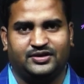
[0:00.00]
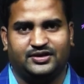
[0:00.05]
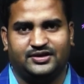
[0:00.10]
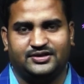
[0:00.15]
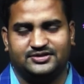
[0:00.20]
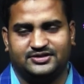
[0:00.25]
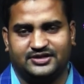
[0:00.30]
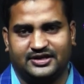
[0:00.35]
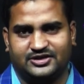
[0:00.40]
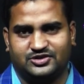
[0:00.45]

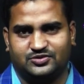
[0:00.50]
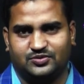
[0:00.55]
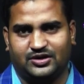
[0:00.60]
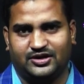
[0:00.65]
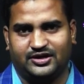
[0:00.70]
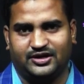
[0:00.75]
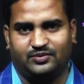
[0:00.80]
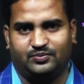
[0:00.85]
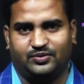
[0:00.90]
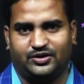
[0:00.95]
In sexual
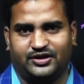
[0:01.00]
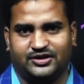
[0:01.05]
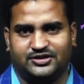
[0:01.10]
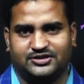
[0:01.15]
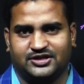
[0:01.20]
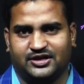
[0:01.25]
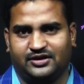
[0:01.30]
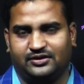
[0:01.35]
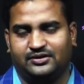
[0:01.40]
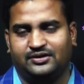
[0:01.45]

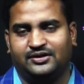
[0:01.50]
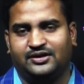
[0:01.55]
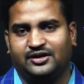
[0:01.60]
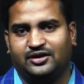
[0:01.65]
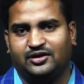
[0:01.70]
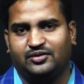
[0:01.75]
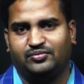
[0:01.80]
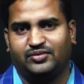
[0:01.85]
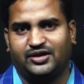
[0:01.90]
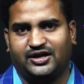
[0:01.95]
reproduction,
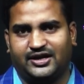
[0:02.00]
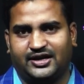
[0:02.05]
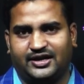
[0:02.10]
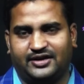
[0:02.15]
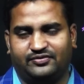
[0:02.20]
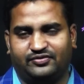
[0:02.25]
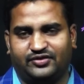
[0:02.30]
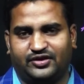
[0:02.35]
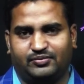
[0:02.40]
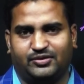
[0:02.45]
male
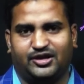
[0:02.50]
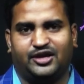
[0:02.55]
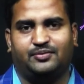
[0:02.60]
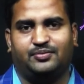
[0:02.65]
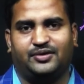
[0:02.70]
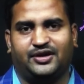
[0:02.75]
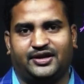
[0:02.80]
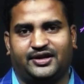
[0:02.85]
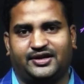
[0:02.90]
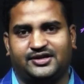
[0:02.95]
and female
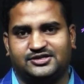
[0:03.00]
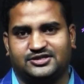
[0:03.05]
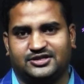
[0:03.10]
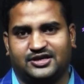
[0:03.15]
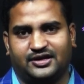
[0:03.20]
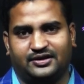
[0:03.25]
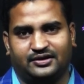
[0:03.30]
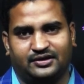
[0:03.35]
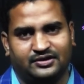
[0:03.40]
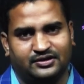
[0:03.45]
parents
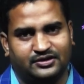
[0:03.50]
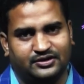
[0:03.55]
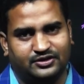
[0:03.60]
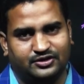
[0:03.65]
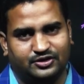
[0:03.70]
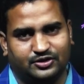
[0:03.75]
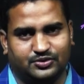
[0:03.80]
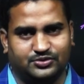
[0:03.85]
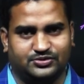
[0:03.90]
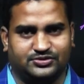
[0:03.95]
are
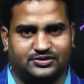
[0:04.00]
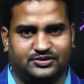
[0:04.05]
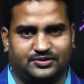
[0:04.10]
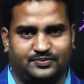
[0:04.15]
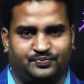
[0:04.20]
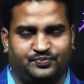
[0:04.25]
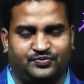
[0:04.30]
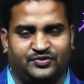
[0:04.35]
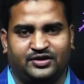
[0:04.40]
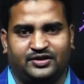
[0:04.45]
used.
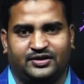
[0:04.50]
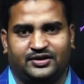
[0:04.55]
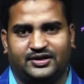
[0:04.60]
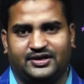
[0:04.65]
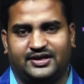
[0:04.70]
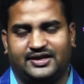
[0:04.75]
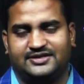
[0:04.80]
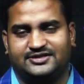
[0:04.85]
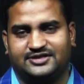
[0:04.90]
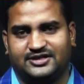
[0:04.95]

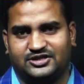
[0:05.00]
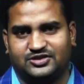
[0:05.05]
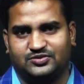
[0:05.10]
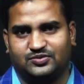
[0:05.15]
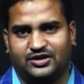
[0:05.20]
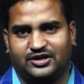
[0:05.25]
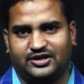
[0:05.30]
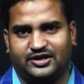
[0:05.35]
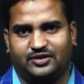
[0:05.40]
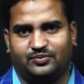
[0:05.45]
In
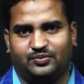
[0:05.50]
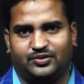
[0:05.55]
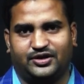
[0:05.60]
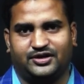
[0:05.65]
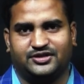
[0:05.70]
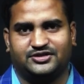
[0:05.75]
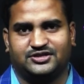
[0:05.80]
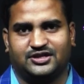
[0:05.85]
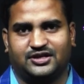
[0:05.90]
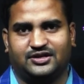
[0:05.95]
asexual
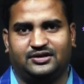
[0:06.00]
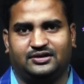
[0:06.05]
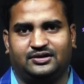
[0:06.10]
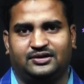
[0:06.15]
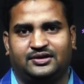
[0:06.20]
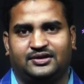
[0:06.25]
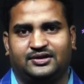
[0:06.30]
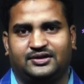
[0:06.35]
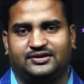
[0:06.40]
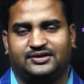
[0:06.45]

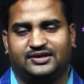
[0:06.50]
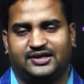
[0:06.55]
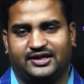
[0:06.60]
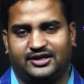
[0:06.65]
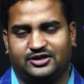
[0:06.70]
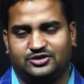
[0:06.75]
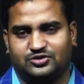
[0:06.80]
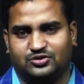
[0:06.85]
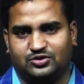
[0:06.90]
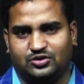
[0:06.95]
reproduction,
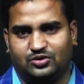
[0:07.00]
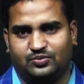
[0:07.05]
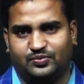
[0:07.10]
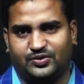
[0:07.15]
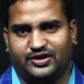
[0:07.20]
there is no